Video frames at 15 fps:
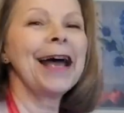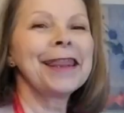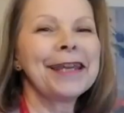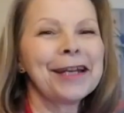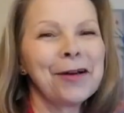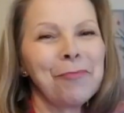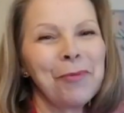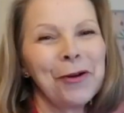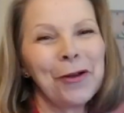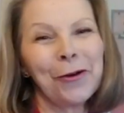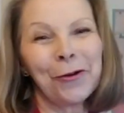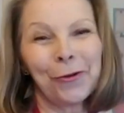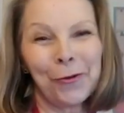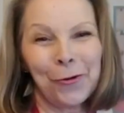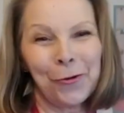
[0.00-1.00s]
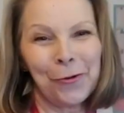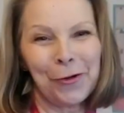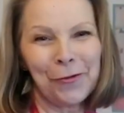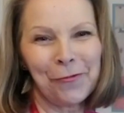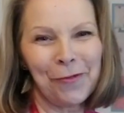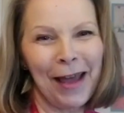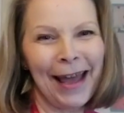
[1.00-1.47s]
And then I'll put it on a
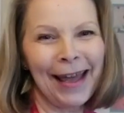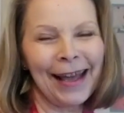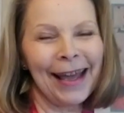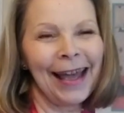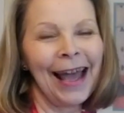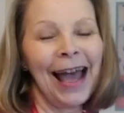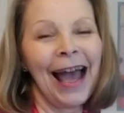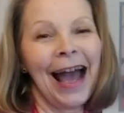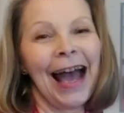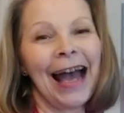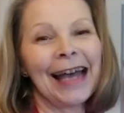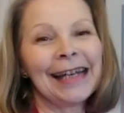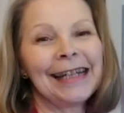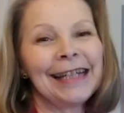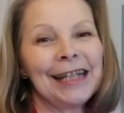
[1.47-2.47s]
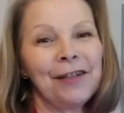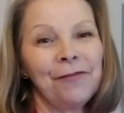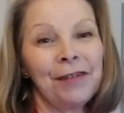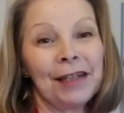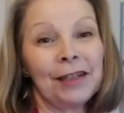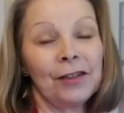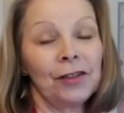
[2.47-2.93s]
cooling rack and
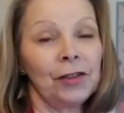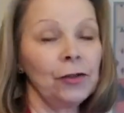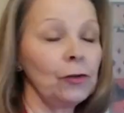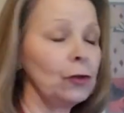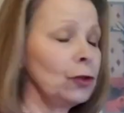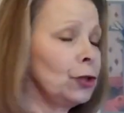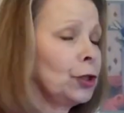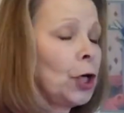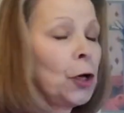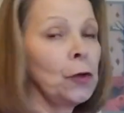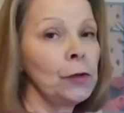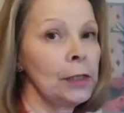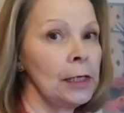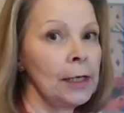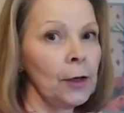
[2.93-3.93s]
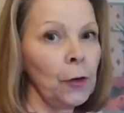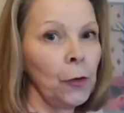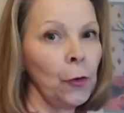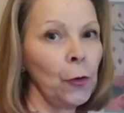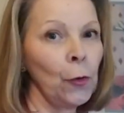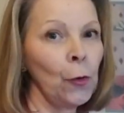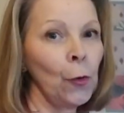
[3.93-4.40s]
leave it to totally
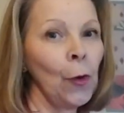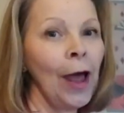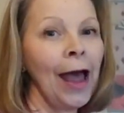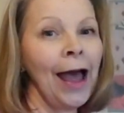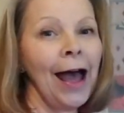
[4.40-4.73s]
cool.